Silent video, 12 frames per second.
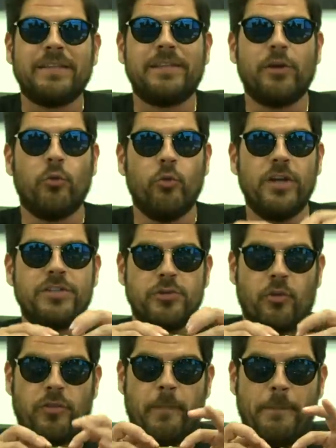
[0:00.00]
the
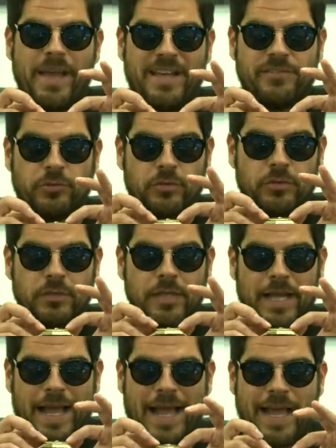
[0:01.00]
original, the bezel,
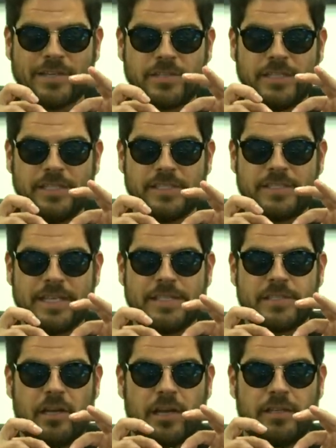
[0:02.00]
actually
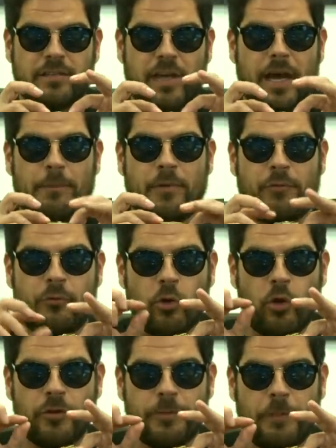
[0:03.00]
sits on top of
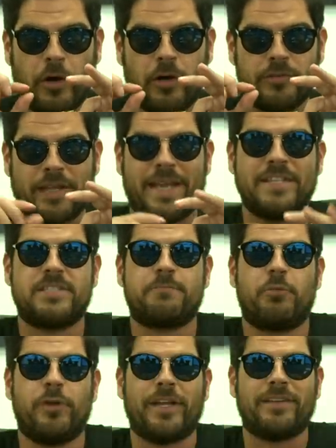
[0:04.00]
roller balls and
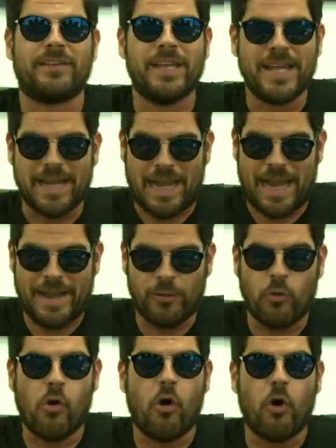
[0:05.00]
springs. And it
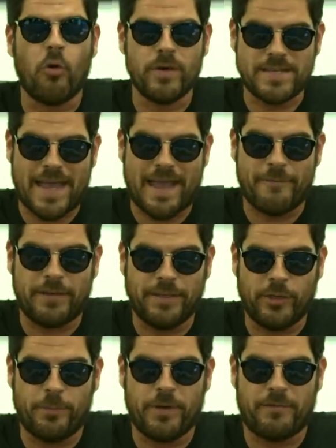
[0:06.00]
will always have a
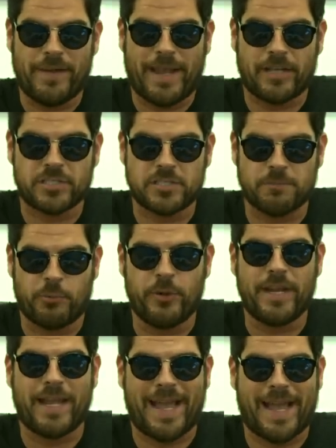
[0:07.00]
little bit of like a
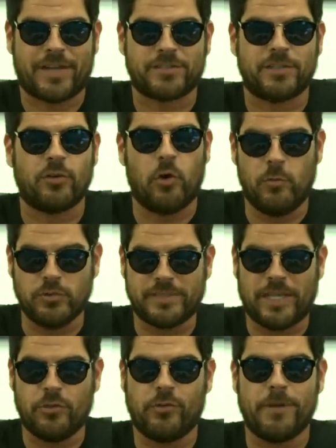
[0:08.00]
spring action, almost
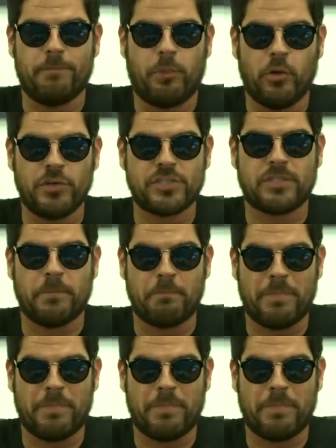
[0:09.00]
like you can push the